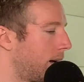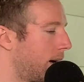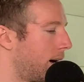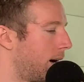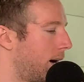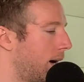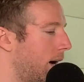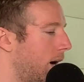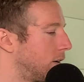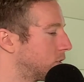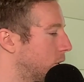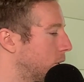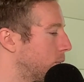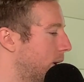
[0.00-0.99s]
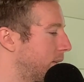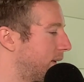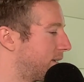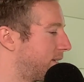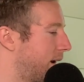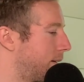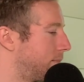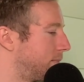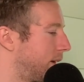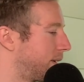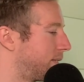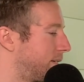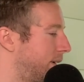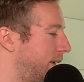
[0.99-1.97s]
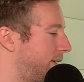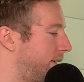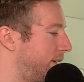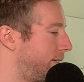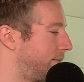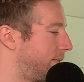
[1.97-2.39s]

Uh, also around that time, like the 18,